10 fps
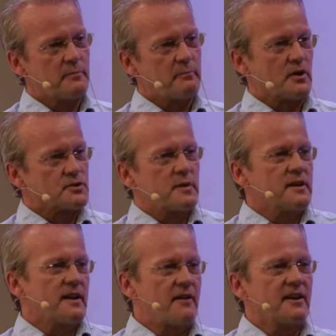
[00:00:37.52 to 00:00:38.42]
Because we
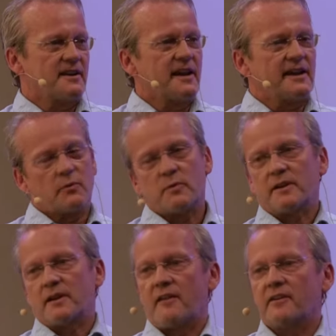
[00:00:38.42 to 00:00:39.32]
didn't have any data, we
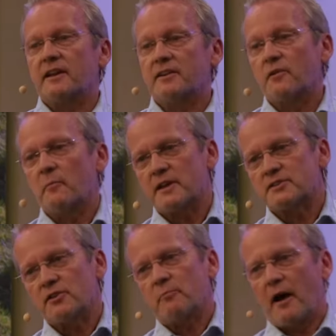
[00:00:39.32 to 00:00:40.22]
didn't have any
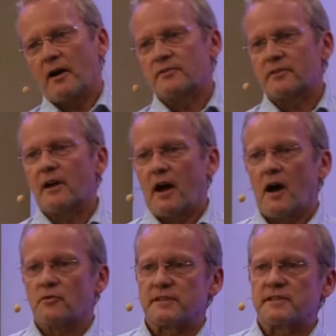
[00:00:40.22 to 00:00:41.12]
information about
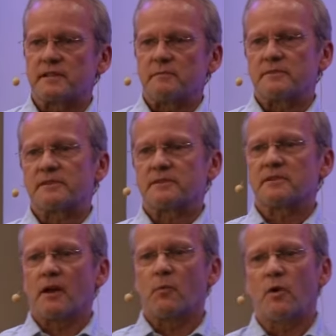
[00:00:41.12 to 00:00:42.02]
how systems
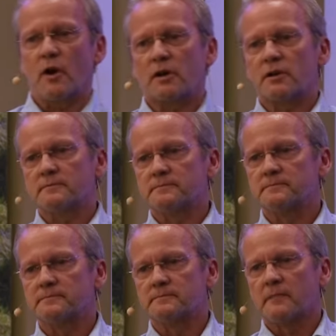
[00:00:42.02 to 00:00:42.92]
can work.
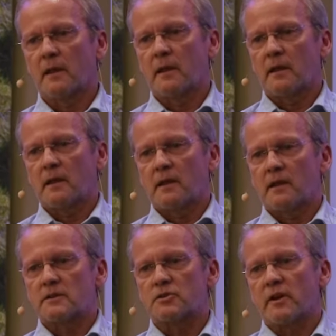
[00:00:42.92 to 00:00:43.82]

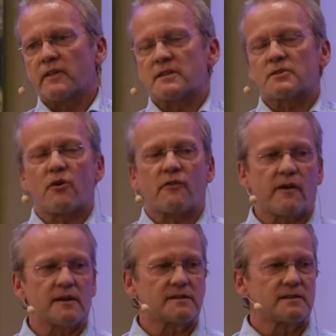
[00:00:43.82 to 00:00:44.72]
So in this
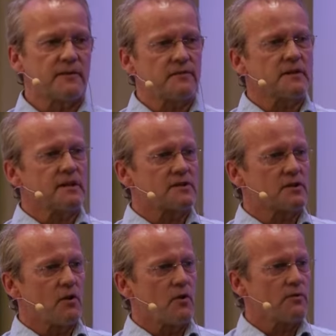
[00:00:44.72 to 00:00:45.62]
conference 15 years
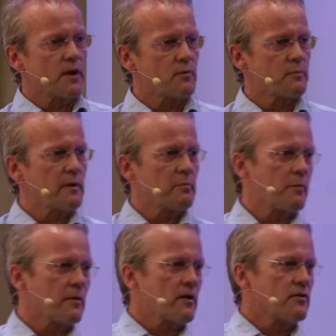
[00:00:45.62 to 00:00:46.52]
ago, there would be
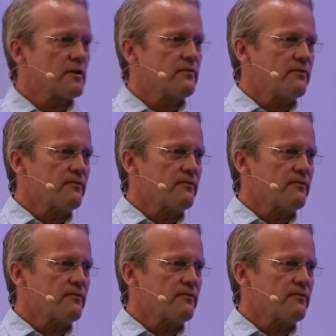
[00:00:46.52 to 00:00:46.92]
probably only